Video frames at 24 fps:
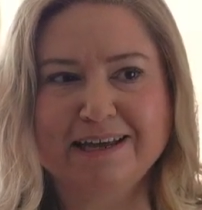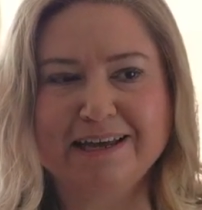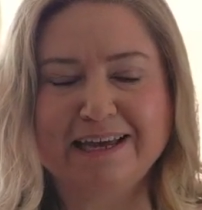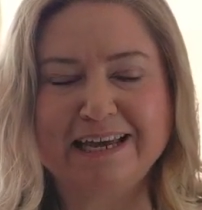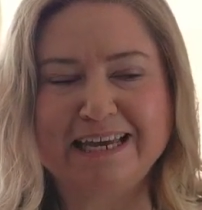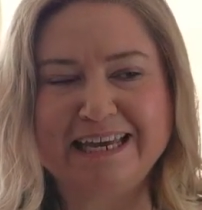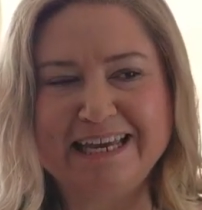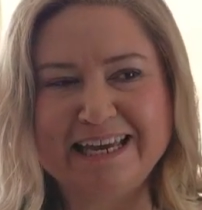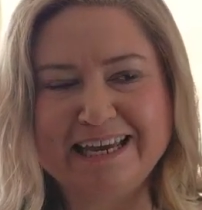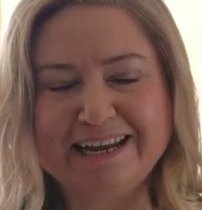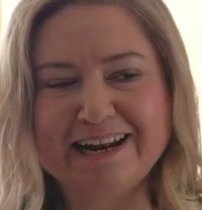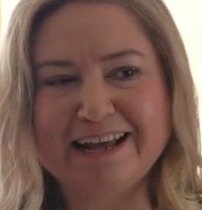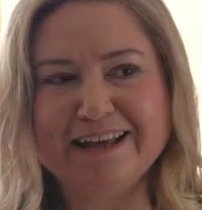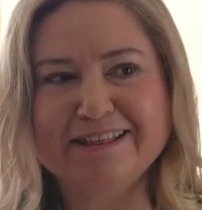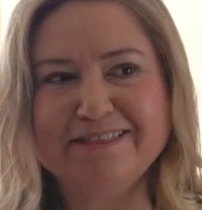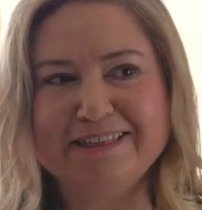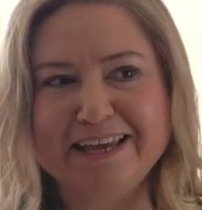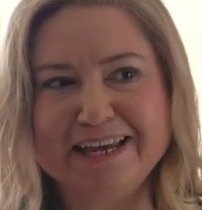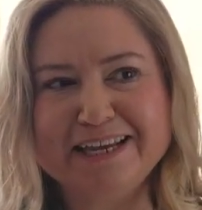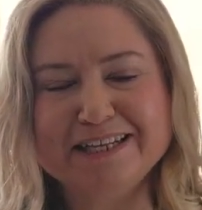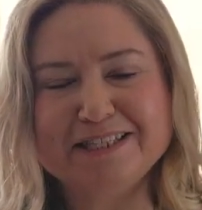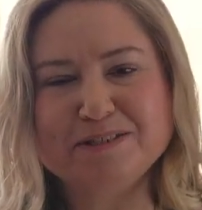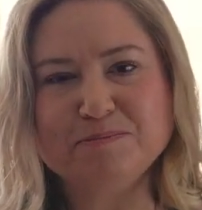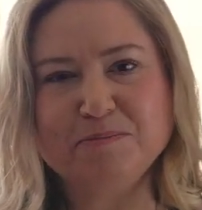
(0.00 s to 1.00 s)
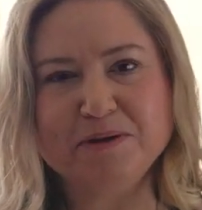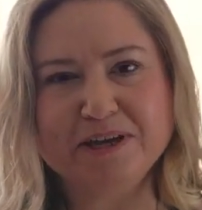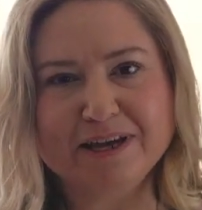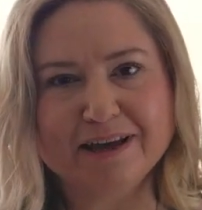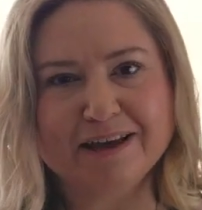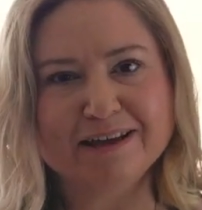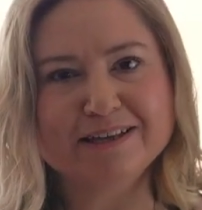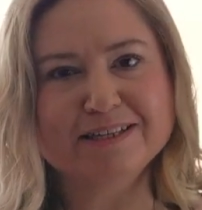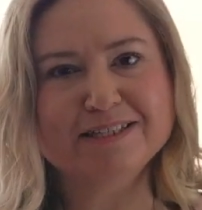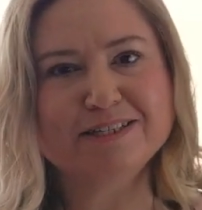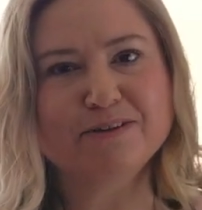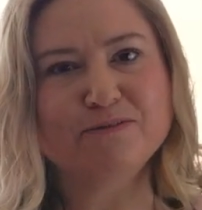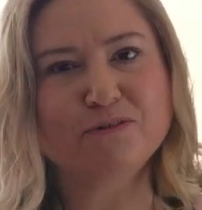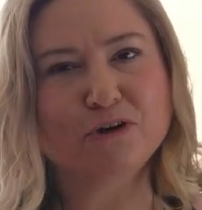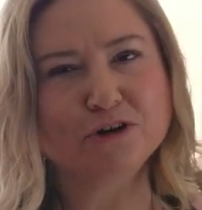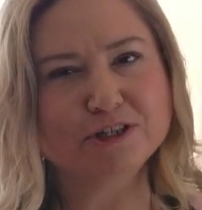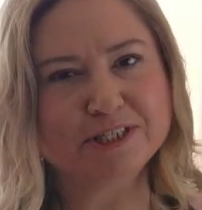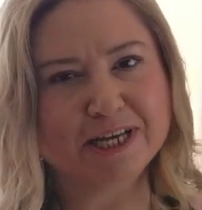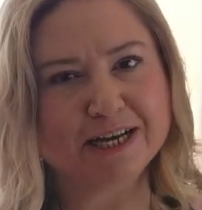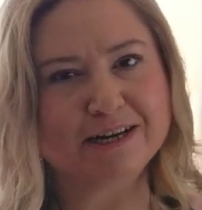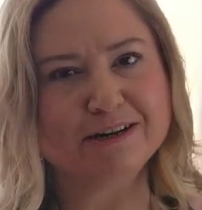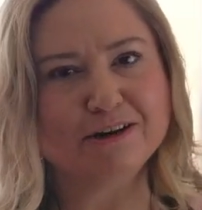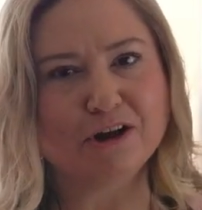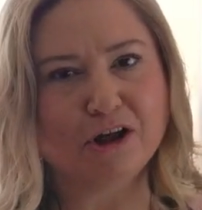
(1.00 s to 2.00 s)
Again, I think it's because of our
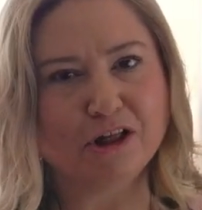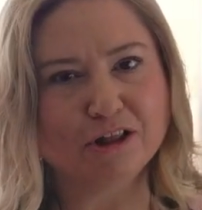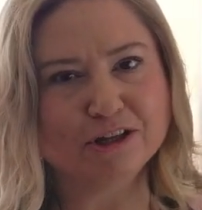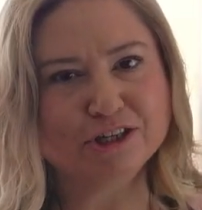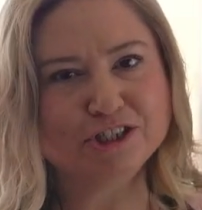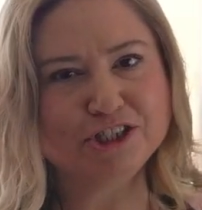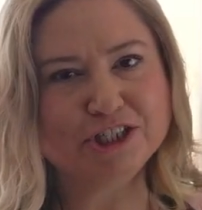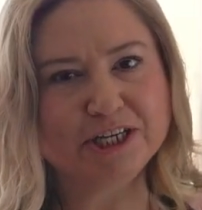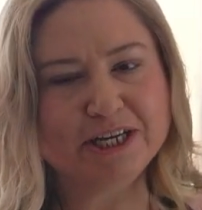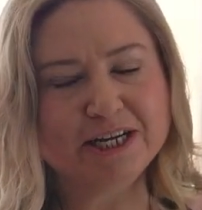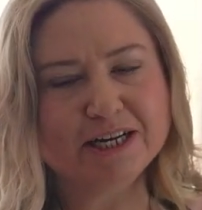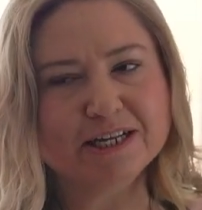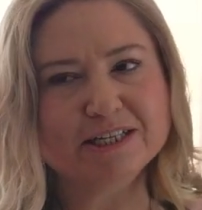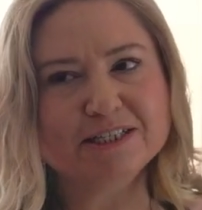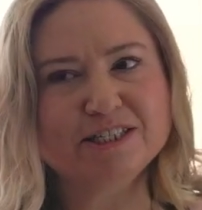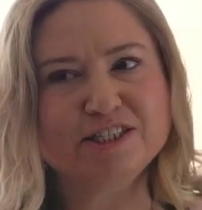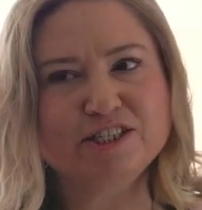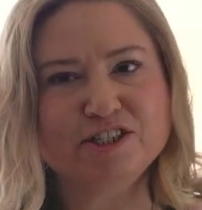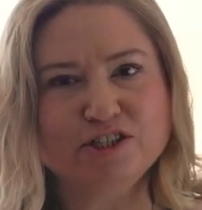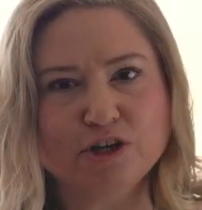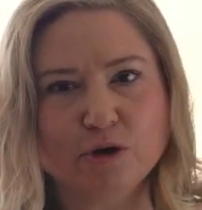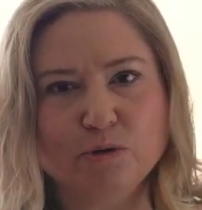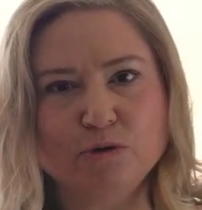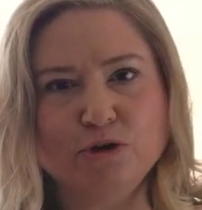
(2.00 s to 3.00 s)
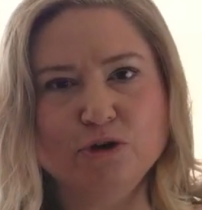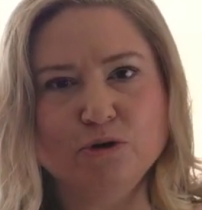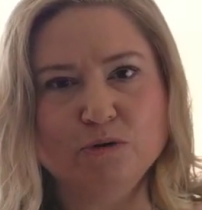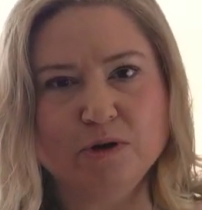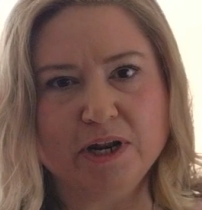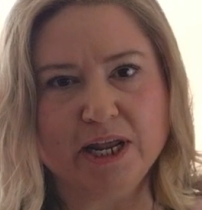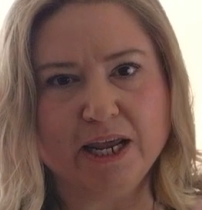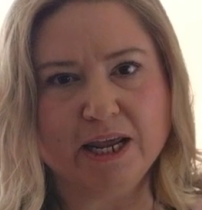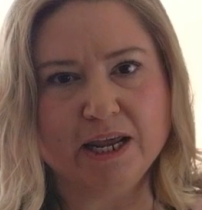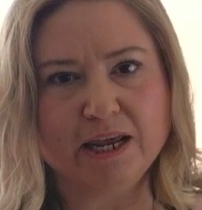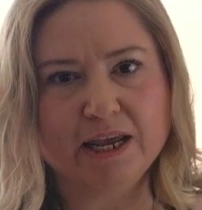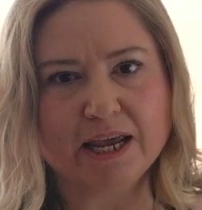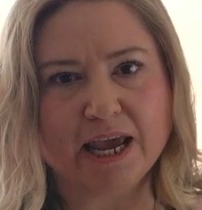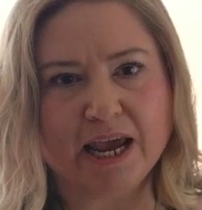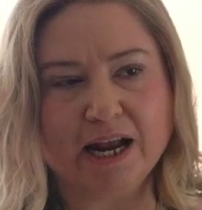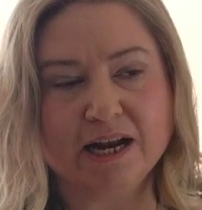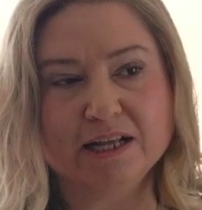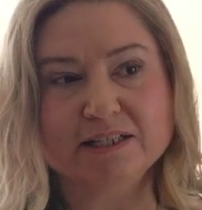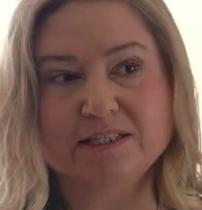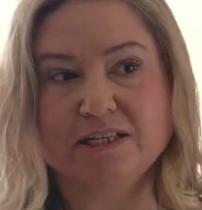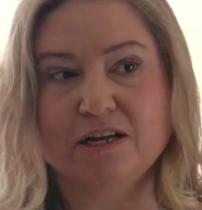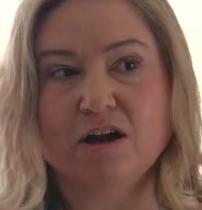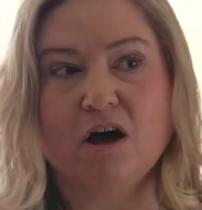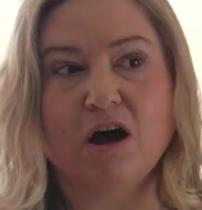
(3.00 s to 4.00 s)
technology and it's so unique
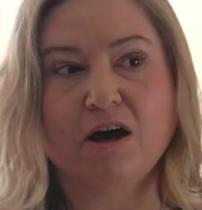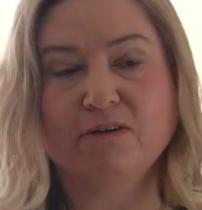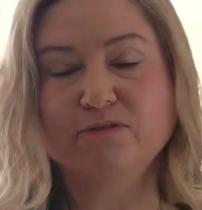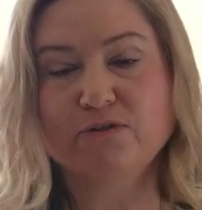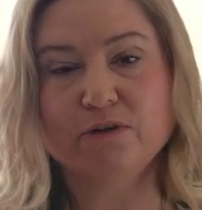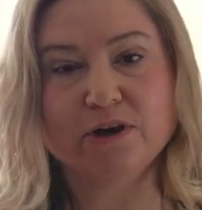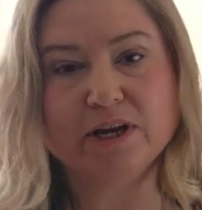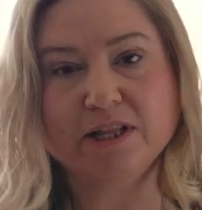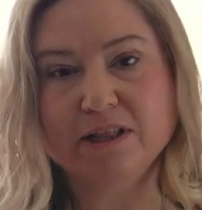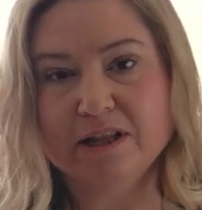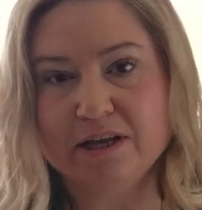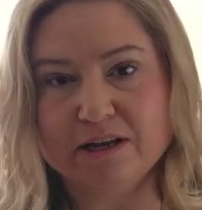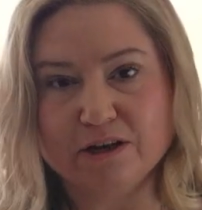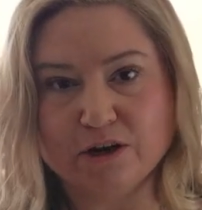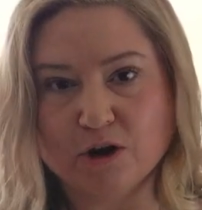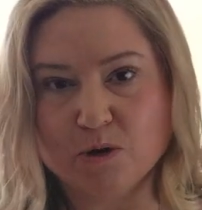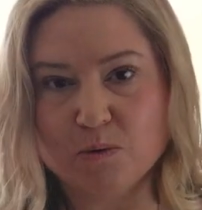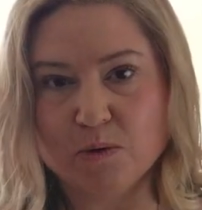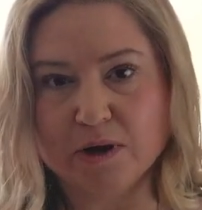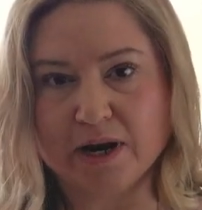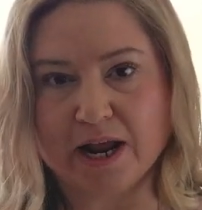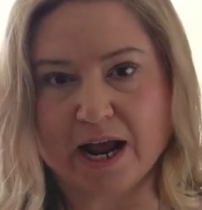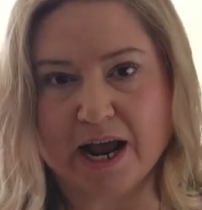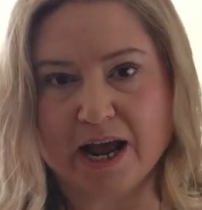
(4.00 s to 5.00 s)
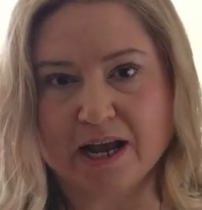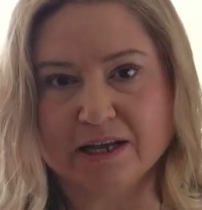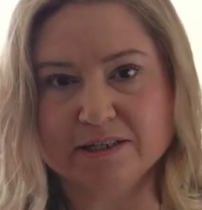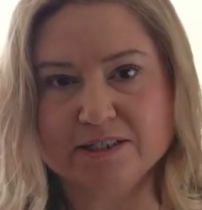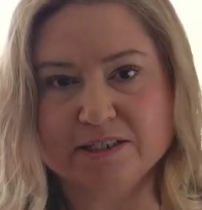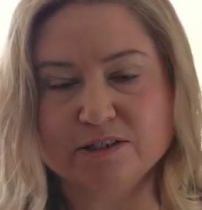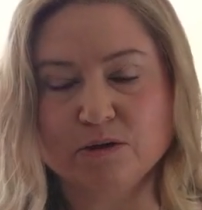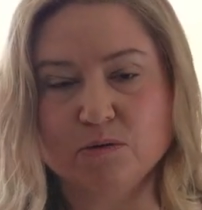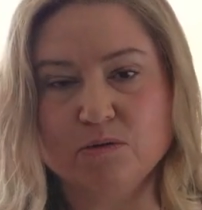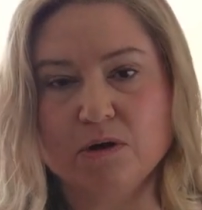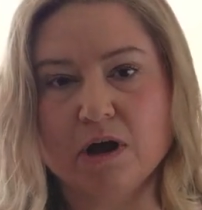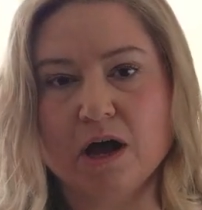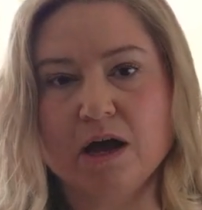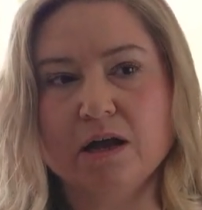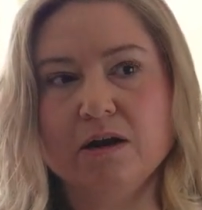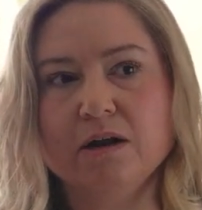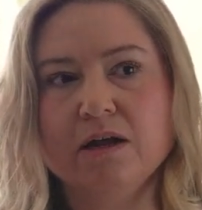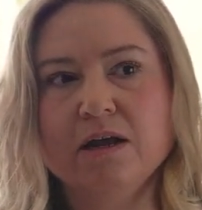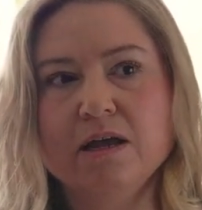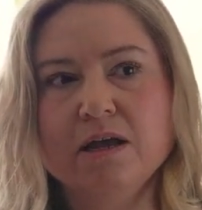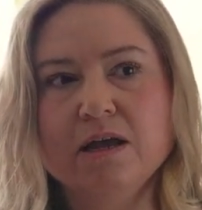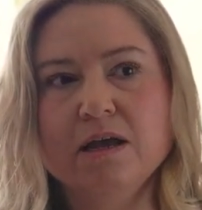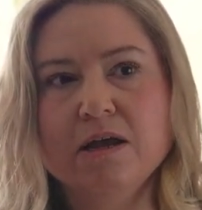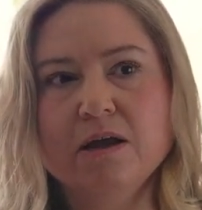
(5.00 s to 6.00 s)
and it's an offering that no one has. So
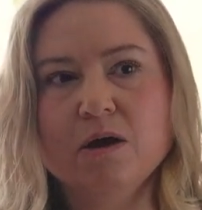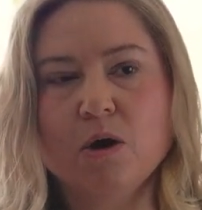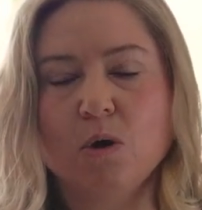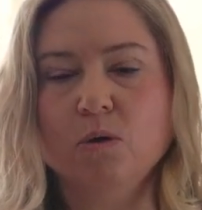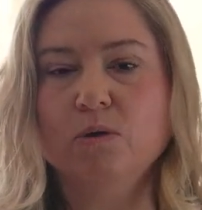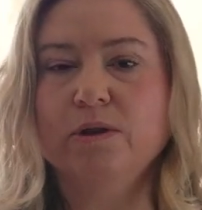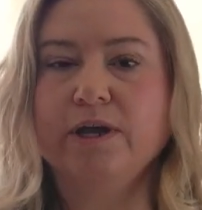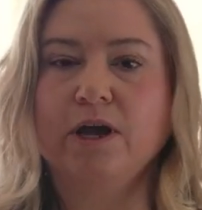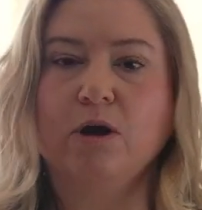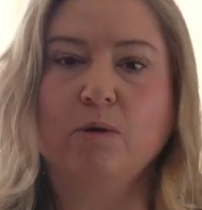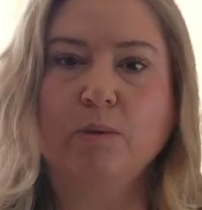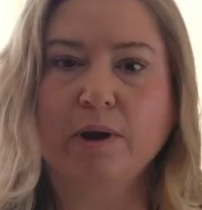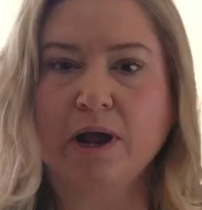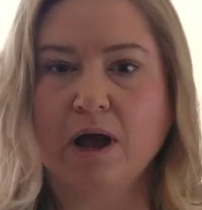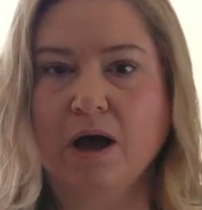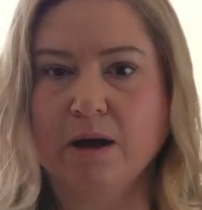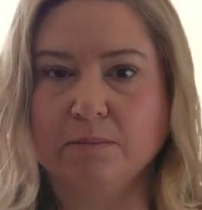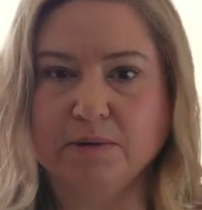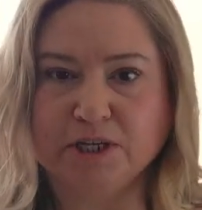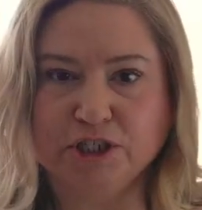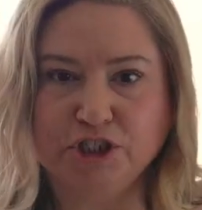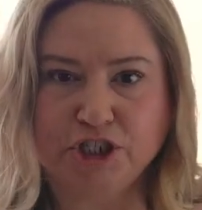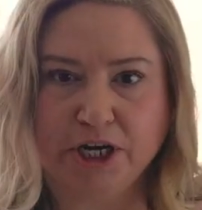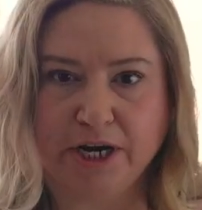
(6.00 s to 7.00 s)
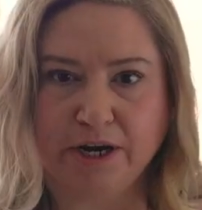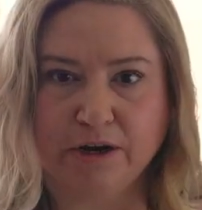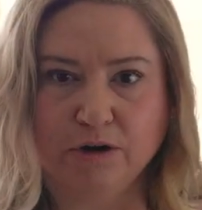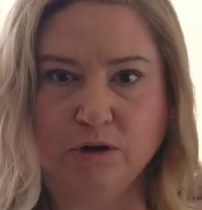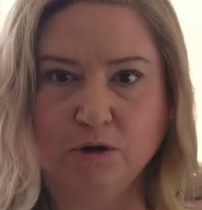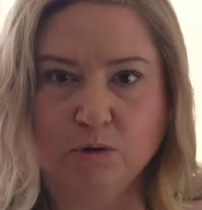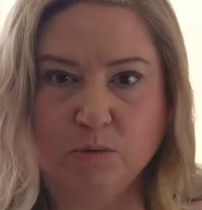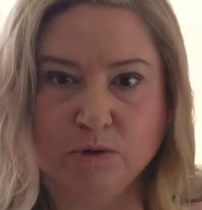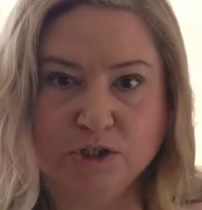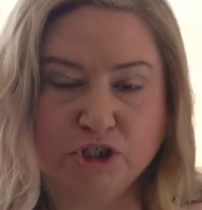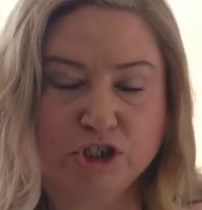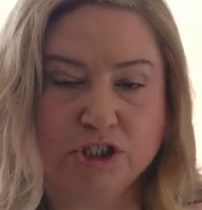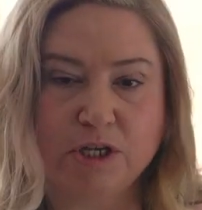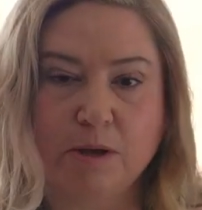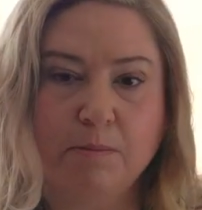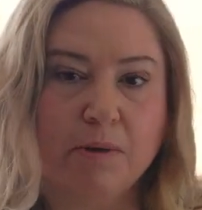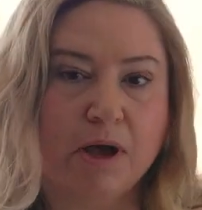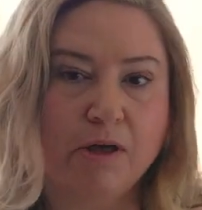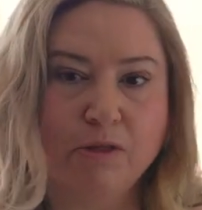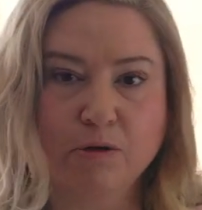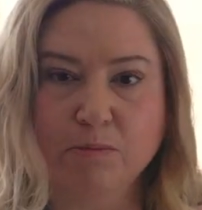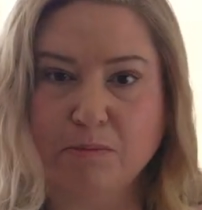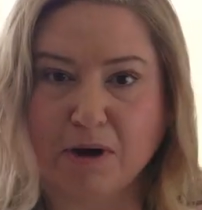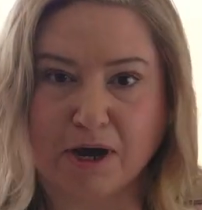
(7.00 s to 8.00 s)
not only are we omni-channel, which some
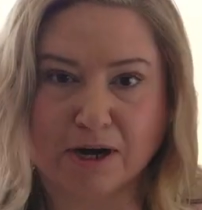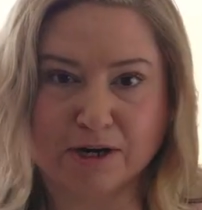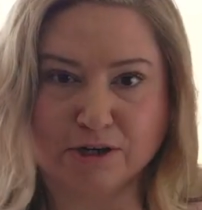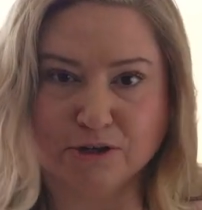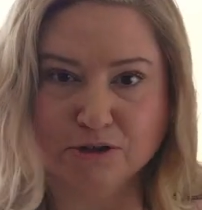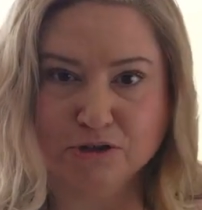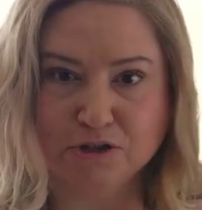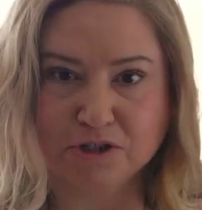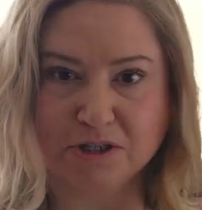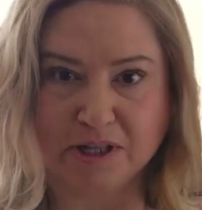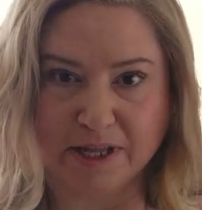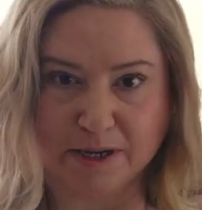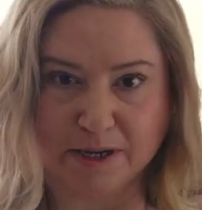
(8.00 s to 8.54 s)
other monitors